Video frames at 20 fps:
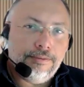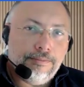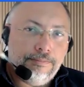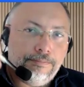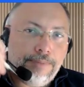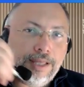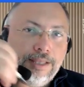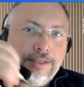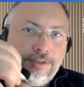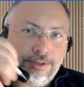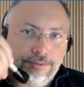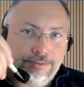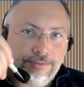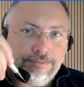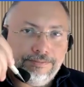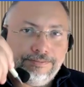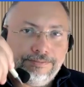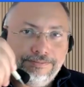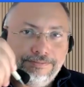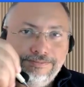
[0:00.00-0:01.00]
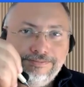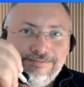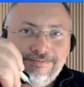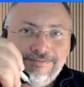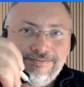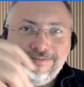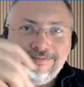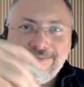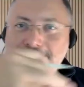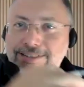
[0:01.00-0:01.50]
Pencil.
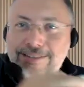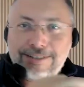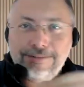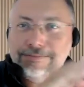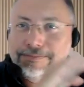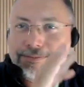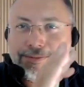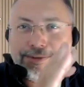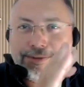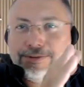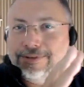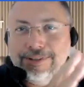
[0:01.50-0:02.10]
It's an